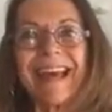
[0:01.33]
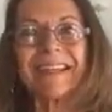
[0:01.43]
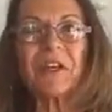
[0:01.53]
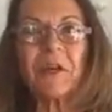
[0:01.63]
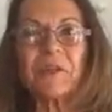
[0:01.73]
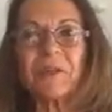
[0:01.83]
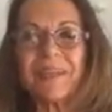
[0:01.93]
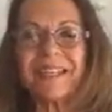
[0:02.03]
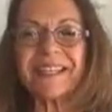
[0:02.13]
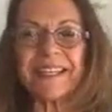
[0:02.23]
Hello
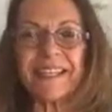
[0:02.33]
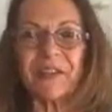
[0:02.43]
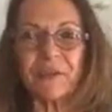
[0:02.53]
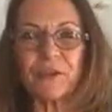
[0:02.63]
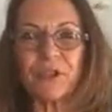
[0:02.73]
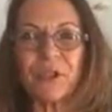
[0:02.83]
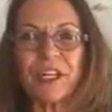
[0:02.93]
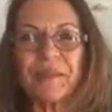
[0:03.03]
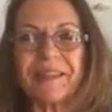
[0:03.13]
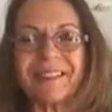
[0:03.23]
everybody, thank you for
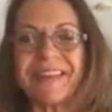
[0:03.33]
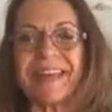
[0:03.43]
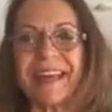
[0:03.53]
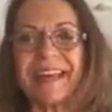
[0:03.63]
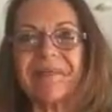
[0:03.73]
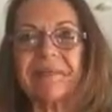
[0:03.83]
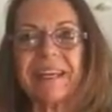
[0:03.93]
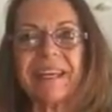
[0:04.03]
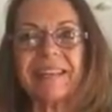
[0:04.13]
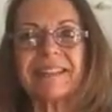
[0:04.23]
joining me today.
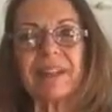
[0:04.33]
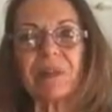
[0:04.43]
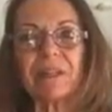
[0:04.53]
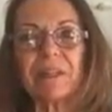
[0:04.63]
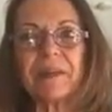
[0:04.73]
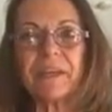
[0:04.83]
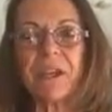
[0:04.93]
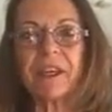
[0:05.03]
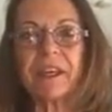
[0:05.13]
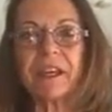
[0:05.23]
Today we're going to be
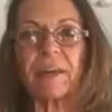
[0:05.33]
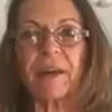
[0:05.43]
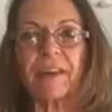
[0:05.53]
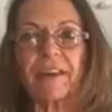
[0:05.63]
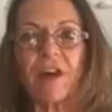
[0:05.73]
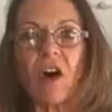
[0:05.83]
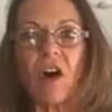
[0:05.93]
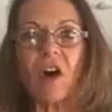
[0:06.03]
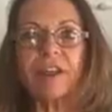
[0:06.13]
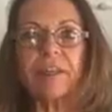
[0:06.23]
talking about the
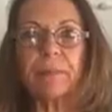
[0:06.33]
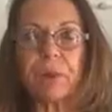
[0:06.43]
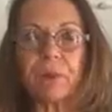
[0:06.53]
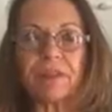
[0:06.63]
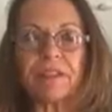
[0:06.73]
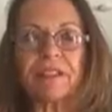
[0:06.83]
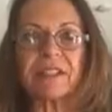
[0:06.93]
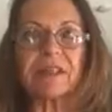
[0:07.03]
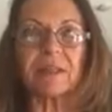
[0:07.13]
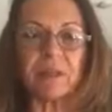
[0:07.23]
all-important
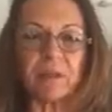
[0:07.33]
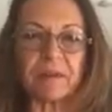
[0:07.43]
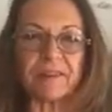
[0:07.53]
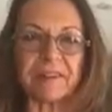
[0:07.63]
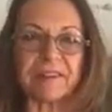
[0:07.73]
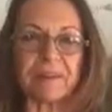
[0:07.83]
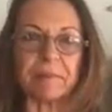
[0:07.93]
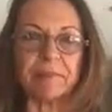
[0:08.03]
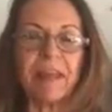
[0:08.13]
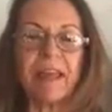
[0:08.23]
immune system.
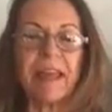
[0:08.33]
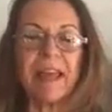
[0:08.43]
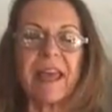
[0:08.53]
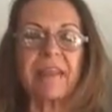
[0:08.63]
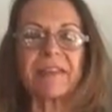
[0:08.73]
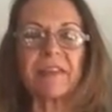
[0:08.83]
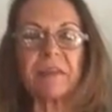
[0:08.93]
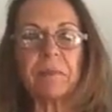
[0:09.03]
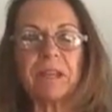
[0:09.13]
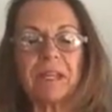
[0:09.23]
As I
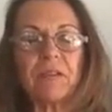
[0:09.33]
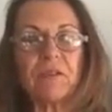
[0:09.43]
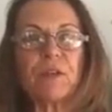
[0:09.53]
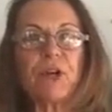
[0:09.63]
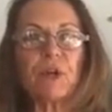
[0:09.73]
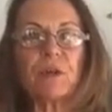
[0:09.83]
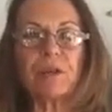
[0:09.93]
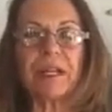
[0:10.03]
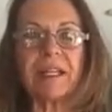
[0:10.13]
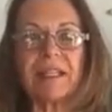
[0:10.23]
think many of you know, in
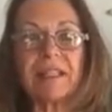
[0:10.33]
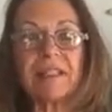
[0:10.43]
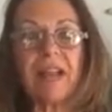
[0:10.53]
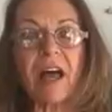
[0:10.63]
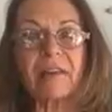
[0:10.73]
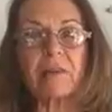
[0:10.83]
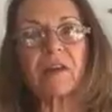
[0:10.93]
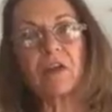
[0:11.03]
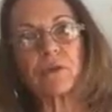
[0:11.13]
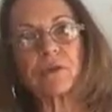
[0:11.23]
Radiant Detox we
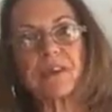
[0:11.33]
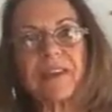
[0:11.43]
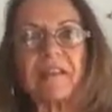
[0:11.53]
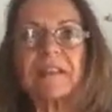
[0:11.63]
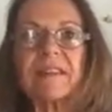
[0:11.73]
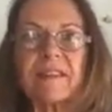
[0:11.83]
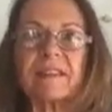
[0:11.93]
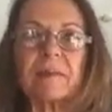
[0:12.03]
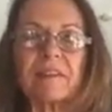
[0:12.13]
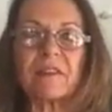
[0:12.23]
go through the 7
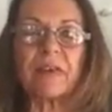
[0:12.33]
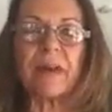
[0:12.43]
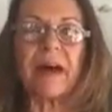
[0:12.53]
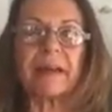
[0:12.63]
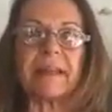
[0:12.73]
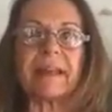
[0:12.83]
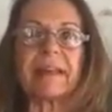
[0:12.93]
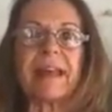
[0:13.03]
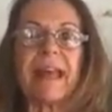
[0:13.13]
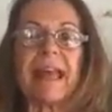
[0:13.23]
systems of the body.
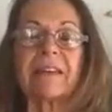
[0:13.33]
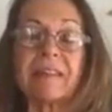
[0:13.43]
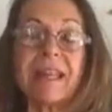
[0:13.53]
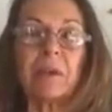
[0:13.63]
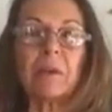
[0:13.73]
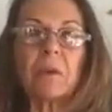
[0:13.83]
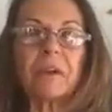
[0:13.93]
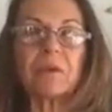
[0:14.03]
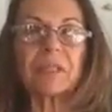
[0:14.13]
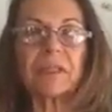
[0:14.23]
And today we want
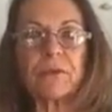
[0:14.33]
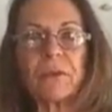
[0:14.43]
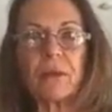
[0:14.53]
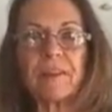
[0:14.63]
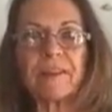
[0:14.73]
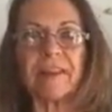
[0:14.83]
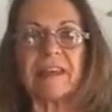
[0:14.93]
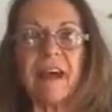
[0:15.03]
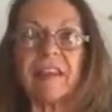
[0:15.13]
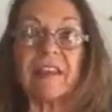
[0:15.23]
to really focus in
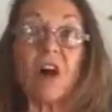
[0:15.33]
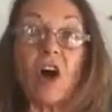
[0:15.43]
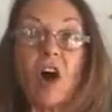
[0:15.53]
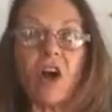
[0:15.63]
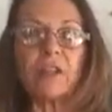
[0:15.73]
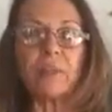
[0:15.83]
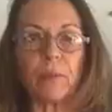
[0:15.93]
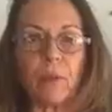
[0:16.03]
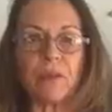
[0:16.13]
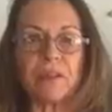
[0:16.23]
on the
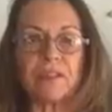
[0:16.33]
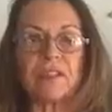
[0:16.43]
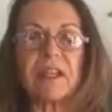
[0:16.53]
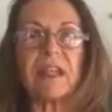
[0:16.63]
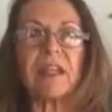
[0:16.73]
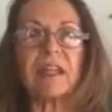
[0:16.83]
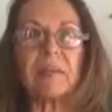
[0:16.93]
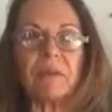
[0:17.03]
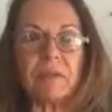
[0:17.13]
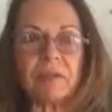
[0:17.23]
all-important
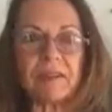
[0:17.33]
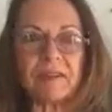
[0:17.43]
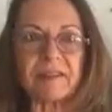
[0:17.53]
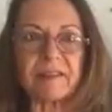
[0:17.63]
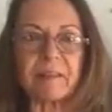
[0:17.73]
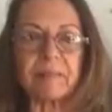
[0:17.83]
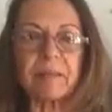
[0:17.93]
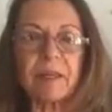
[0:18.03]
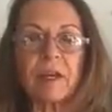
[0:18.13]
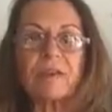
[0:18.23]
immune system.
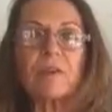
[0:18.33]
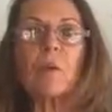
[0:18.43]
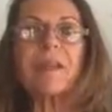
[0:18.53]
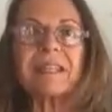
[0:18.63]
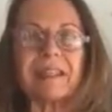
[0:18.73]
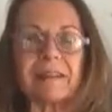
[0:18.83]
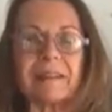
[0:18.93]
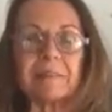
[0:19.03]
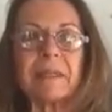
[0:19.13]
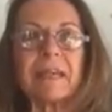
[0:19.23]
So what is
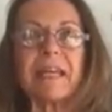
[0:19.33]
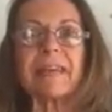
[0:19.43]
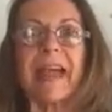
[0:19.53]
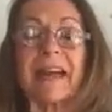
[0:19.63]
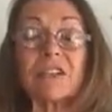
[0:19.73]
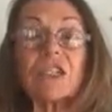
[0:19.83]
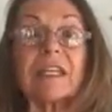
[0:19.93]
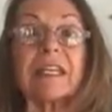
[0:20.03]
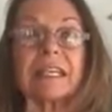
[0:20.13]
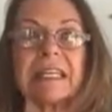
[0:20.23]
it? It's actually
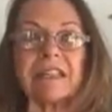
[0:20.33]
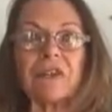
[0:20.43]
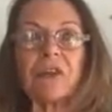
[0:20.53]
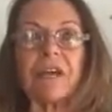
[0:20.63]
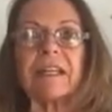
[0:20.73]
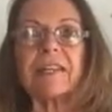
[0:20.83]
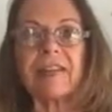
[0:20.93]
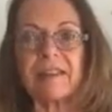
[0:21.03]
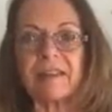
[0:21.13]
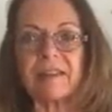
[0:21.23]
an integrated
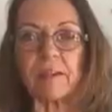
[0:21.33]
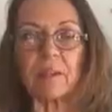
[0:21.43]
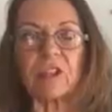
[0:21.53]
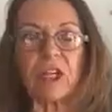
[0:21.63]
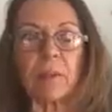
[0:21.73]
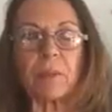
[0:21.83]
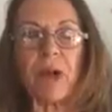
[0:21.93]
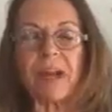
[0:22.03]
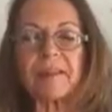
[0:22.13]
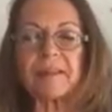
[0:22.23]
system which
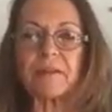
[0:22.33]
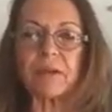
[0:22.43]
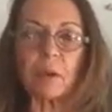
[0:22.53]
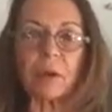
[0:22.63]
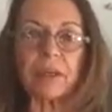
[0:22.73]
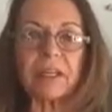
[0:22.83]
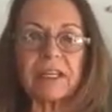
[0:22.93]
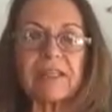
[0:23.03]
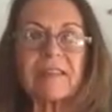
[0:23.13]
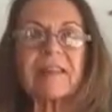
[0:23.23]
comprises of
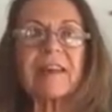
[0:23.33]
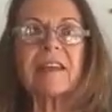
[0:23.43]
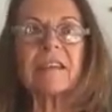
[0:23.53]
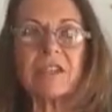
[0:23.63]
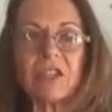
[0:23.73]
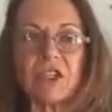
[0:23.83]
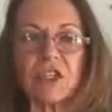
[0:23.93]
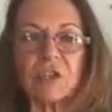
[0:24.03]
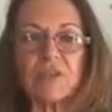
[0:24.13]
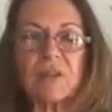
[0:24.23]
organs,
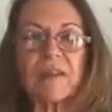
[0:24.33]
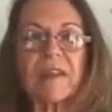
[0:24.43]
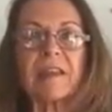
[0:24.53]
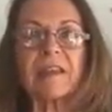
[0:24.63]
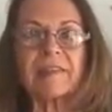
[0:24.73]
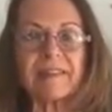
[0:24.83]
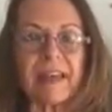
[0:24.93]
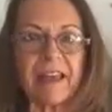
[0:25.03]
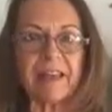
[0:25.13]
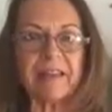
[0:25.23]
tissues,
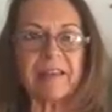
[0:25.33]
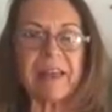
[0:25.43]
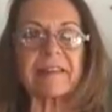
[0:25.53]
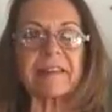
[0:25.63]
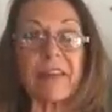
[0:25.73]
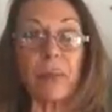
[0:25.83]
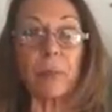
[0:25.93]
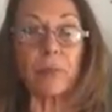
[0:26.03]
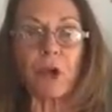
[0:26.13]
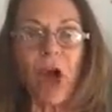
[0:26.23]
cells, and cell
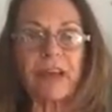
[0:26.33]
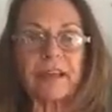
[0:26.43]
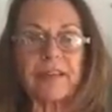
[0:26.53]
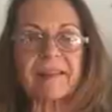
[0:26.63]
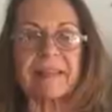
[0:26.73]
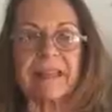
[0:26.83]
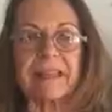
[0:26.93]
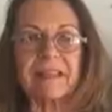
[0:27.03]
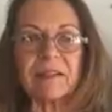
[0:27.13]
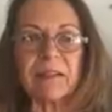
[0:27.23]
products like
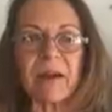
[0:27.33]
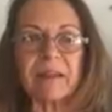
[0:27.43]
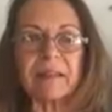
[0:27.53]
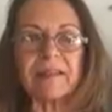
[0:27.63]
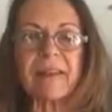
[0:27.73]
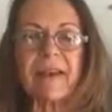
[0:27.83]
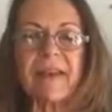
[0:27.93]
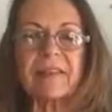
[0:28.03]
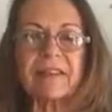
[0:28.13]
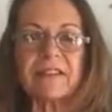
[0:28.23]
antibodies
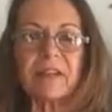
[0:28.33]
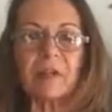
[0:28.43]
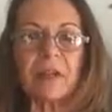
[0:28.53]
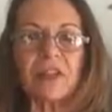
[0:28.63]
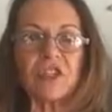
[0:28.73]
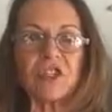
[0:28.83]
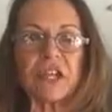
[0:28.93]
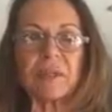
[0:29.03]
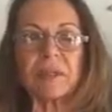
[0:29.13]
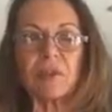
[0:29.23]
that
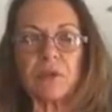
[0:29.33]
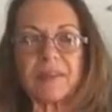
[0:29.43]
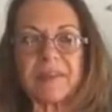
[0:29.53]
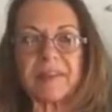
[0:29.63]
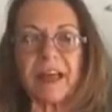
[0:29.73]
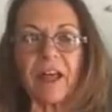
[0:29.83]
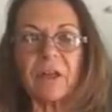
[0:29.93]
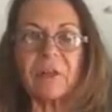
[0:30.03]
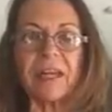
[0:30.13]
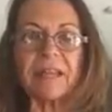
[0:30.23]
differentiate between
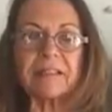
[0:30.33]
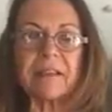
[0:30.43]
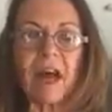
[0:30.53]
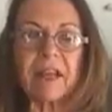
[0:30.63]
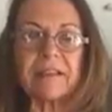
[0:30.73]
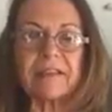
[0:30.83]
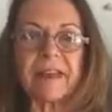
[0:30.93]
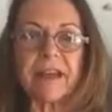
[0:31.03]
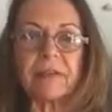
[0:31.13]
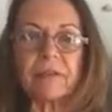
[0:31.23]
self and
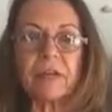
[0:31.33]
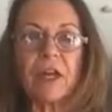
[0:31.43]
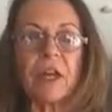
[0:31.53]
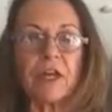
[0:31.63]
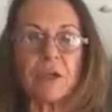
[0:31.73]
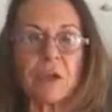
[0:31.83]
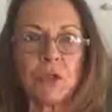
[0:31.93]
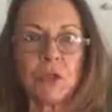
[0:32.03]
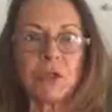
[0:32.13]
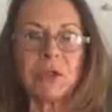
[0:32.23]
non-self,
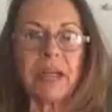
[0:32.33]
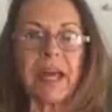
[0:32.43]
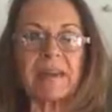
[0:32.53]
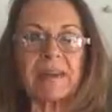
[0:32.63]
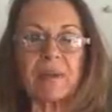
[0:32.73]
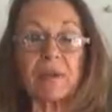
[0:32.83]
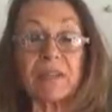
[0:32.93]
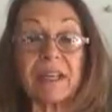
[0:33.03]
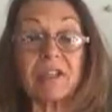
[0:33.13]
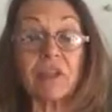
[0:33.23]
neutralizing
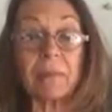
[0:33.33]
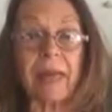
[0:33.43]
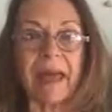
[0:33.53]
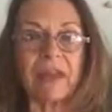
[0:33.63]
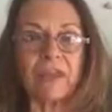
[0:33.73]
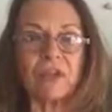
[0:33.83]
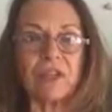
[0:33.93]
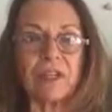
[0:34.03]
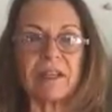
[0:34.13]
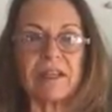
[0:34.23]
potential
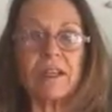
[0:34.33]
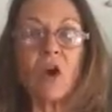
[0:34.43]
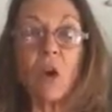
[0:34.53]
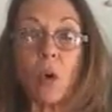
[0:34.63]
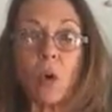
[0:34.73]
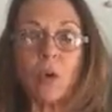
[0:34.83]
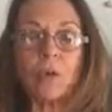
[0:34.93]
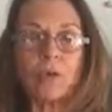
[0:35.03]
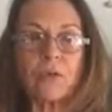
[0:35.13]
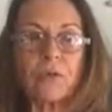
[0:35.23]
pathogens
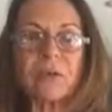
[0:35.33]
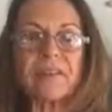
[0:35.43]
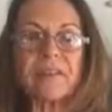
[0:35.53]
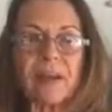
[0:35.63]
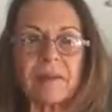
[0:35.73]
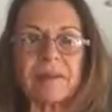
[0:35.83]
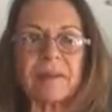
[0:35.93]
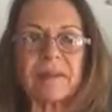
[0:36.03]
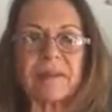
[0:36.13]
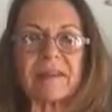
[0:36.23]
or foreign
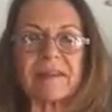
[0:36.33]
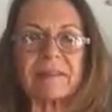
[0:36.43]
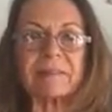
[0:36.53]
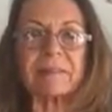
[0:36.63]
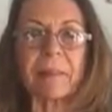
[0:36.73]
substances.